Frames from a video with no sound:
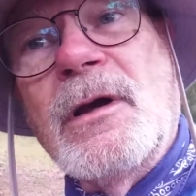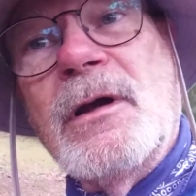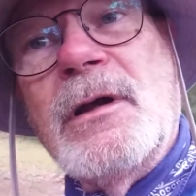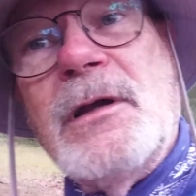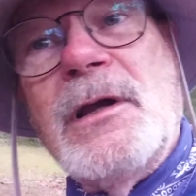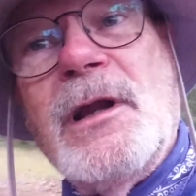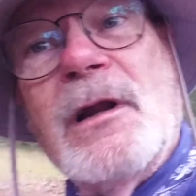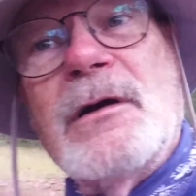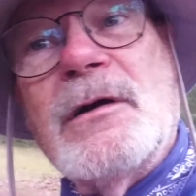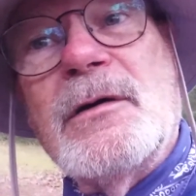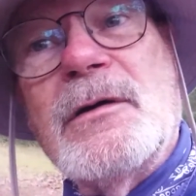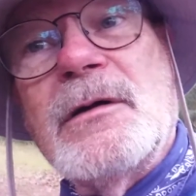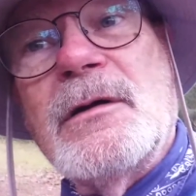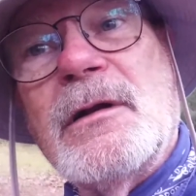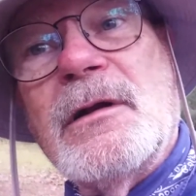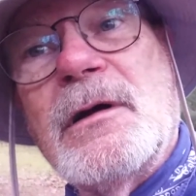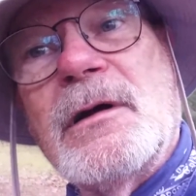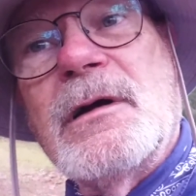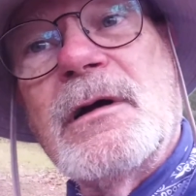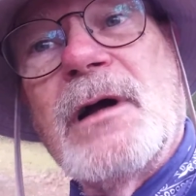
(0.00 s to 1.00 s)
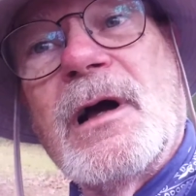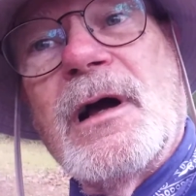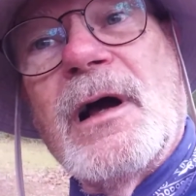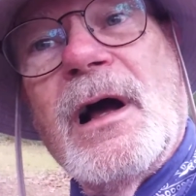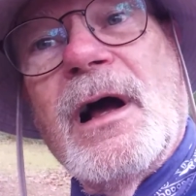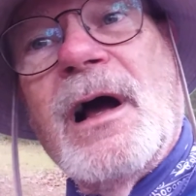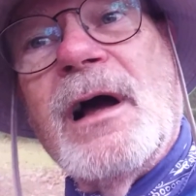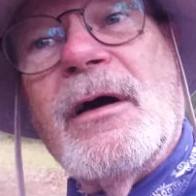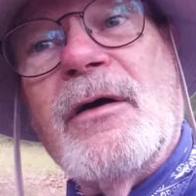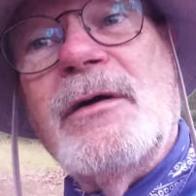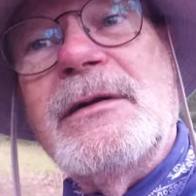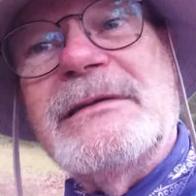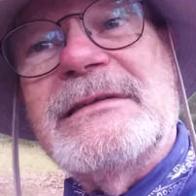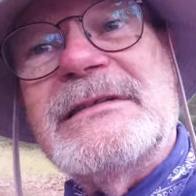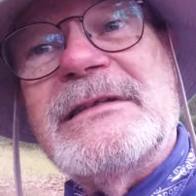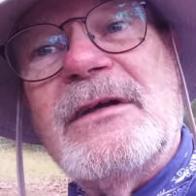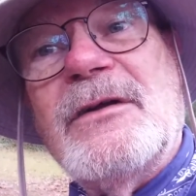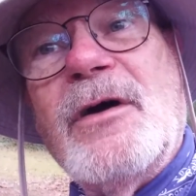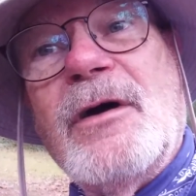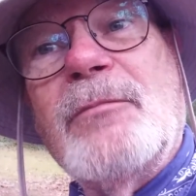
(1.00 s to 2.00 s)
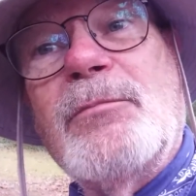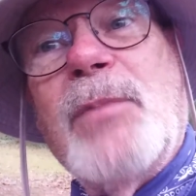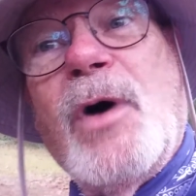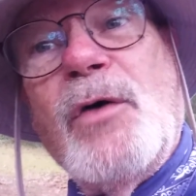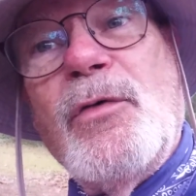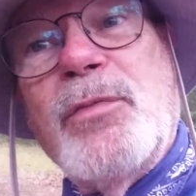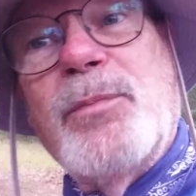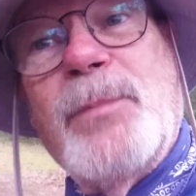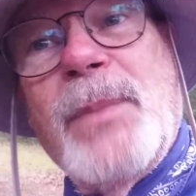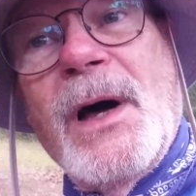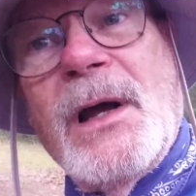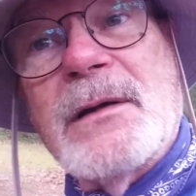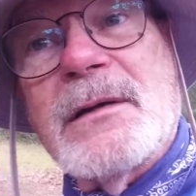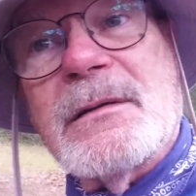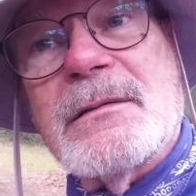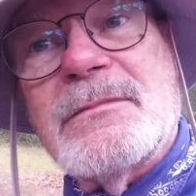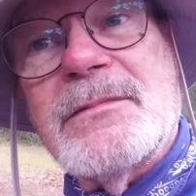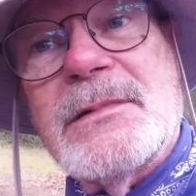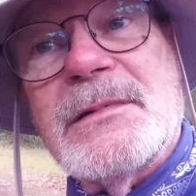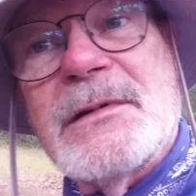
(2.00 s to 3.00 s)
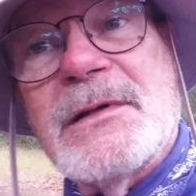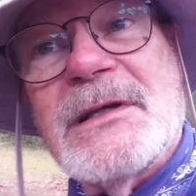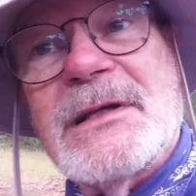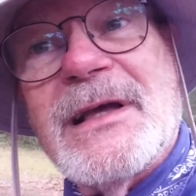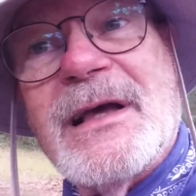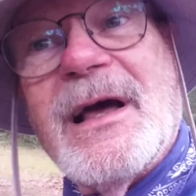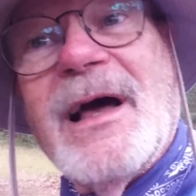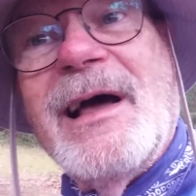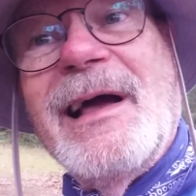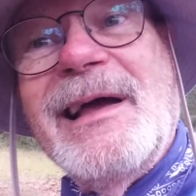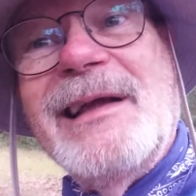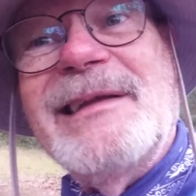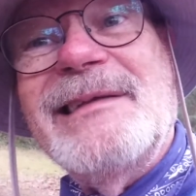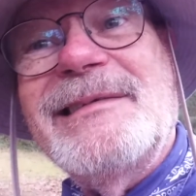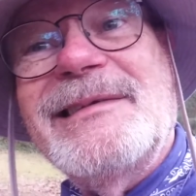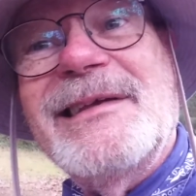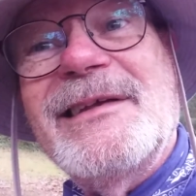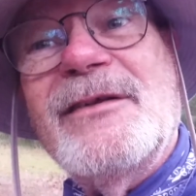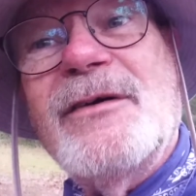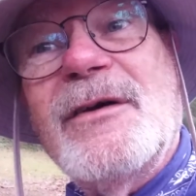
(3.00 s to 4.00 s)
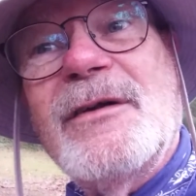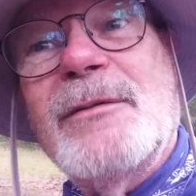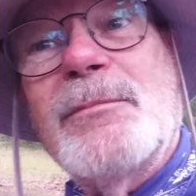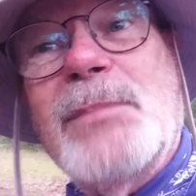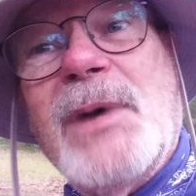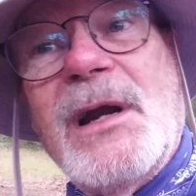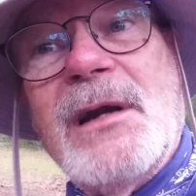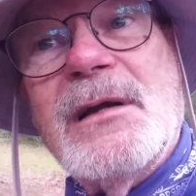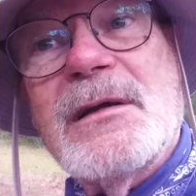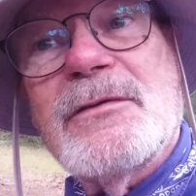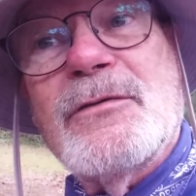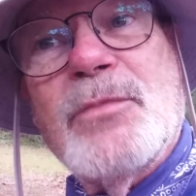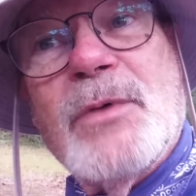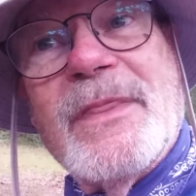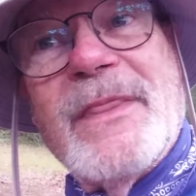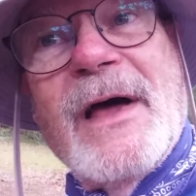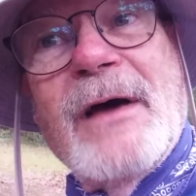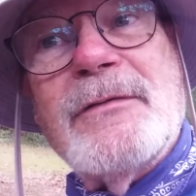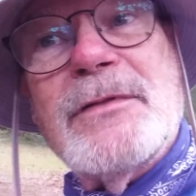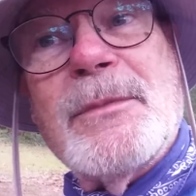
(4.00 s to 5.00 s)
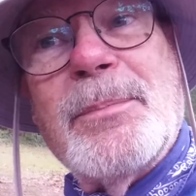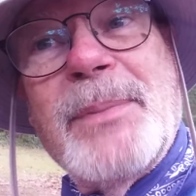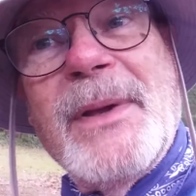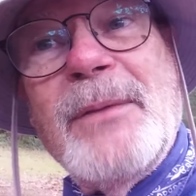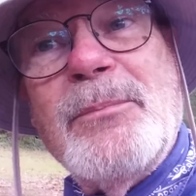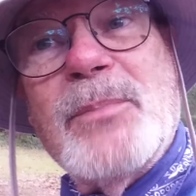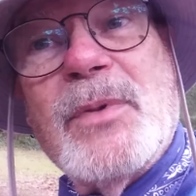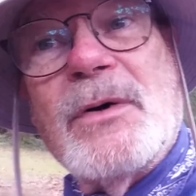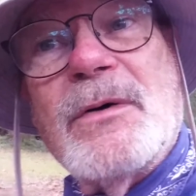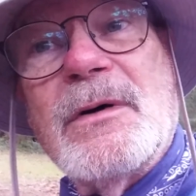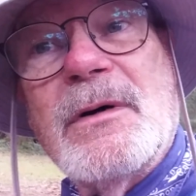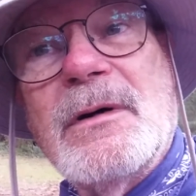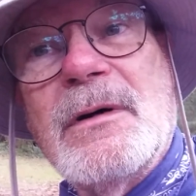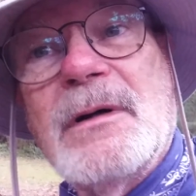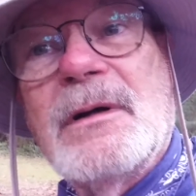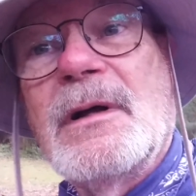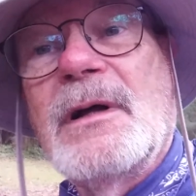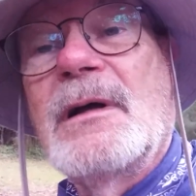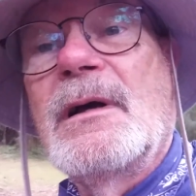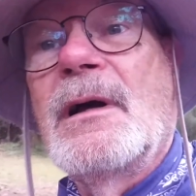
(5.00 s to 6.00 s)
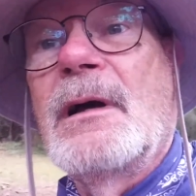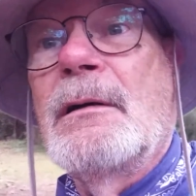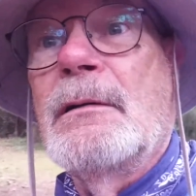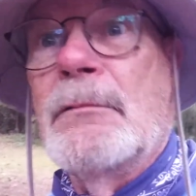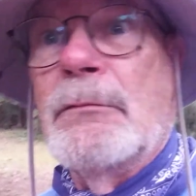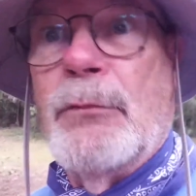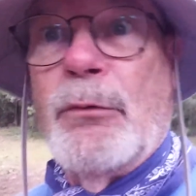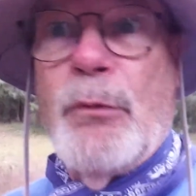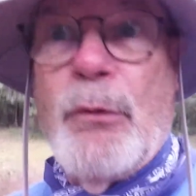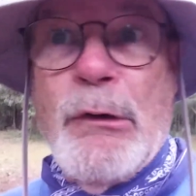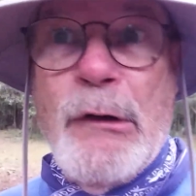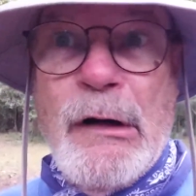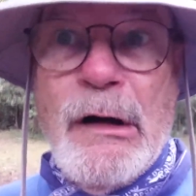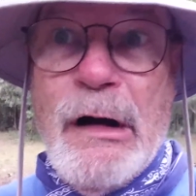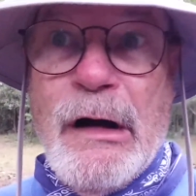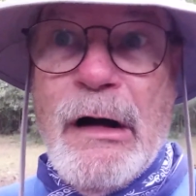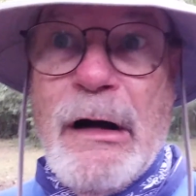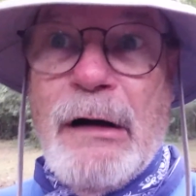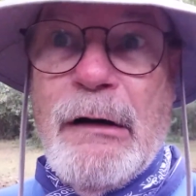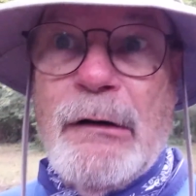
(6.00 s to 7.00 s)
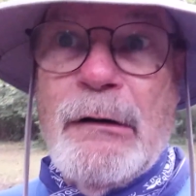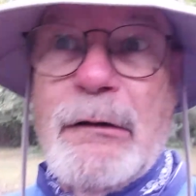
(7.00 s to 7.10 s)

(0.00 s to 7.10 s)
You know, I couldn't sit on both buttocks. I had to sit on the buttocks without the pimple. Wow.